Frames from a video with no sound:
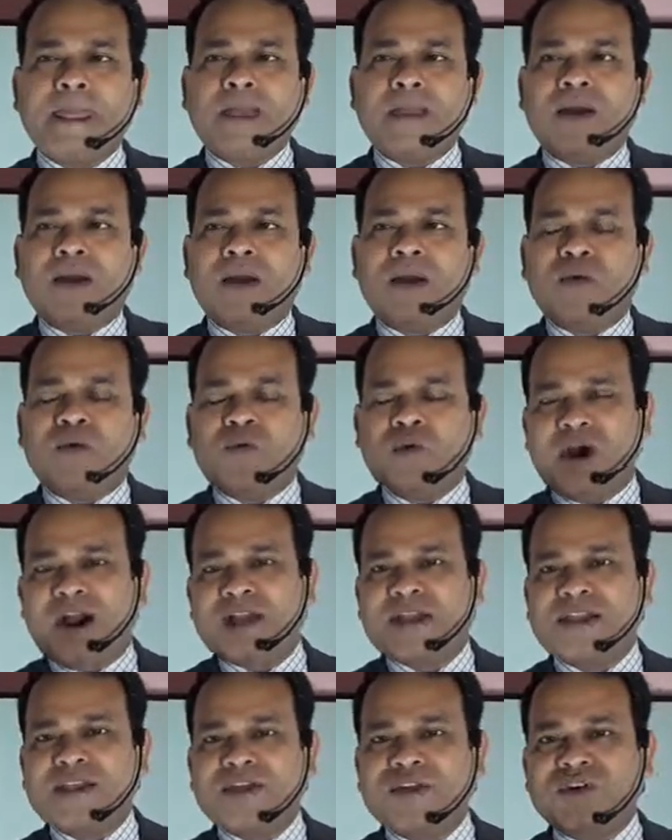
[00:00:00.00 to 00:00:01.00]

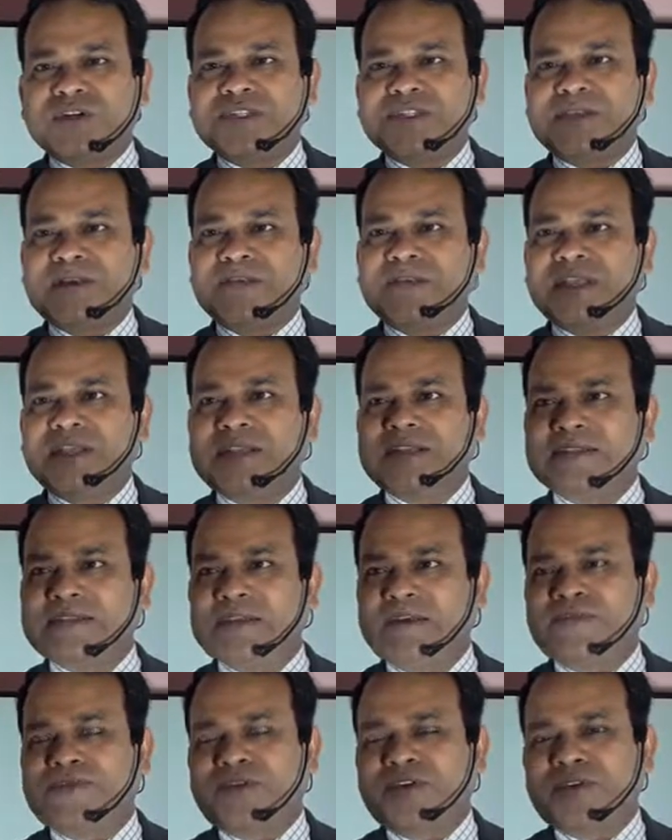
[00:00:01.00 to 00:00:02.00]
walking or something
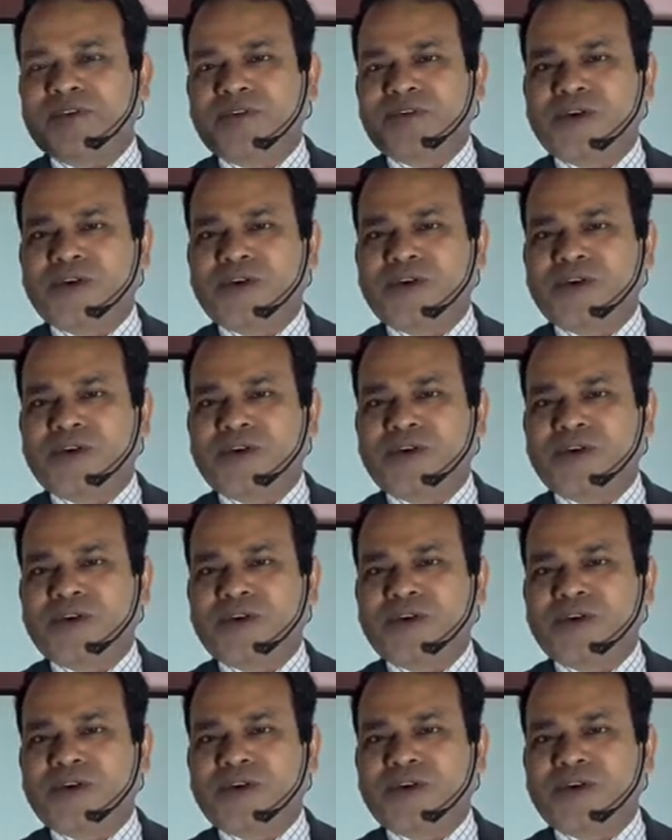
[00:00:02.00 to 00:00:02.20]
for a